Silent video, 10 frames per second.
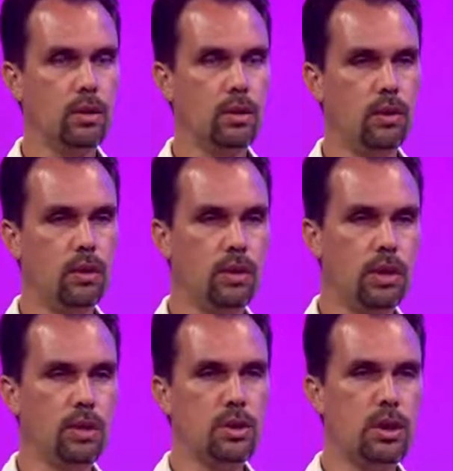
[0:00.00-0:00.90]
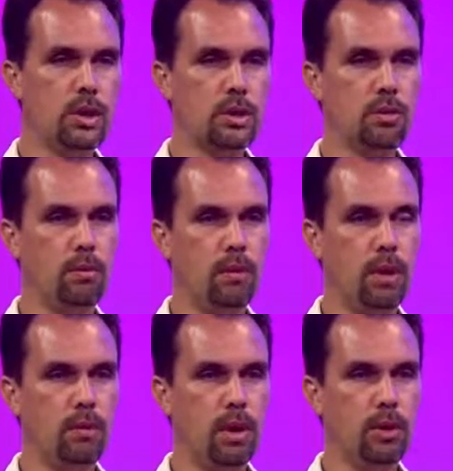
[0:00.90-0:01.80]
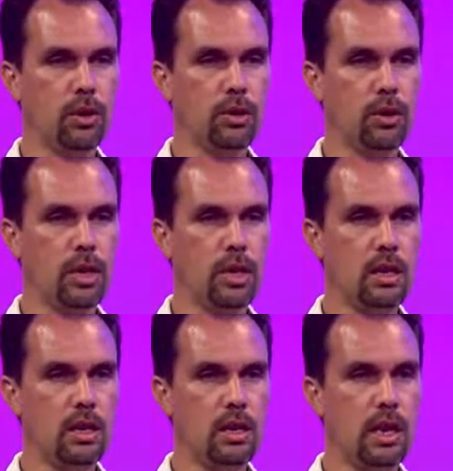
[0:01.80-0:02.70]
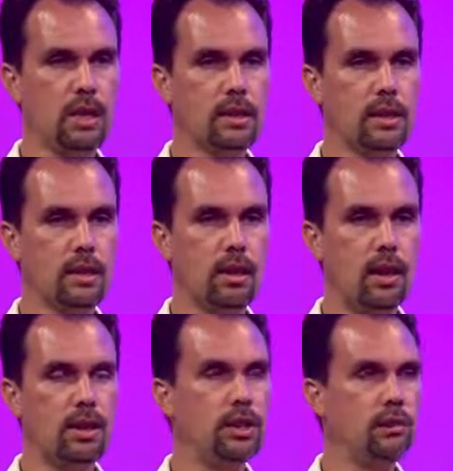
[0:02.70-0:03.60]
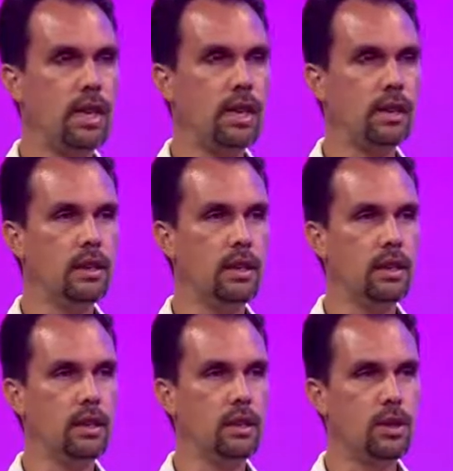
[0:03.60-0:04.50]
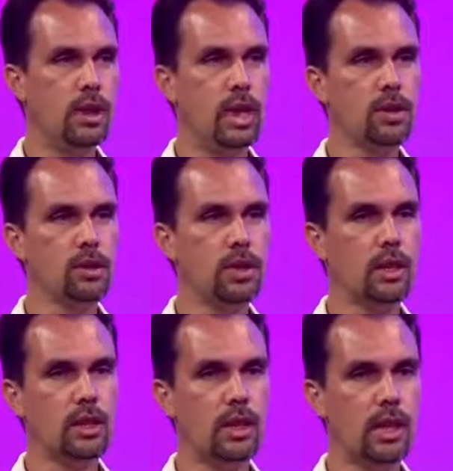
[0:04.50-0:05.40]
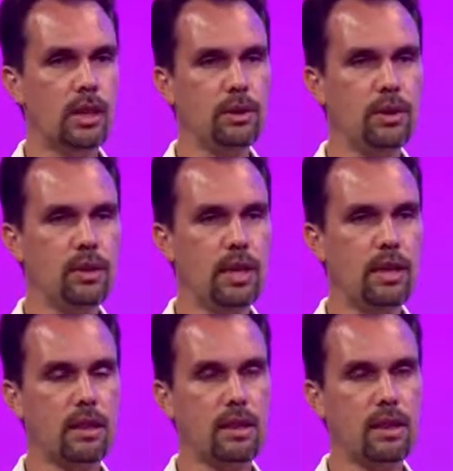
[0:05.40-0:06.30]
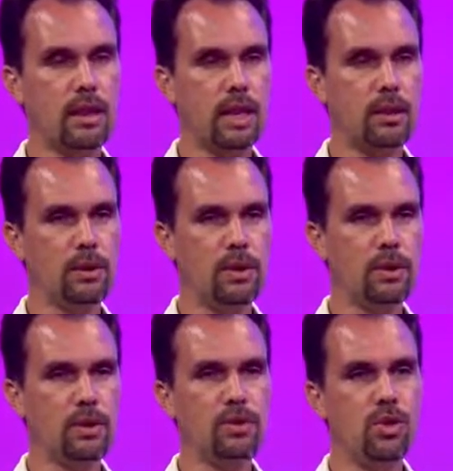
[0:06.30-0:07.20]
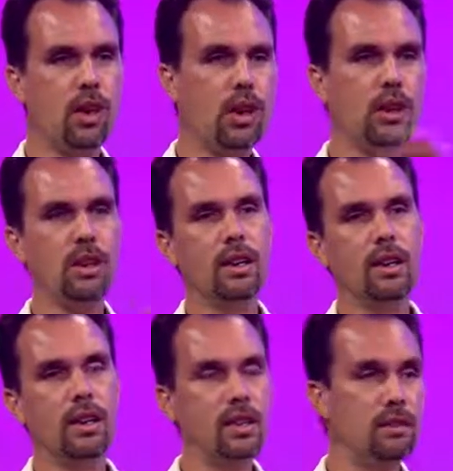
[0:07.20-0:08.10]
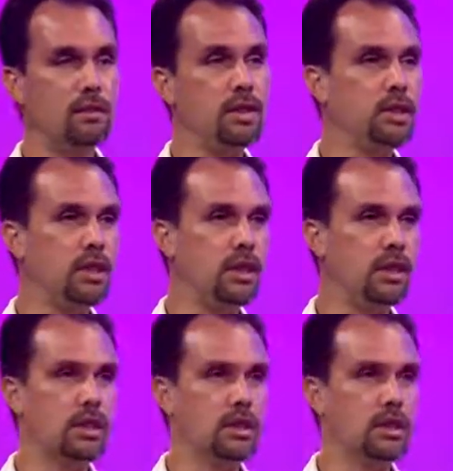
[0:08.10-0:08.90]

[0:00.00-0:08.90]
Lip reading: those interests among the three classes are undivided. So they actually aren't layers. To say that there are layers is to draw a division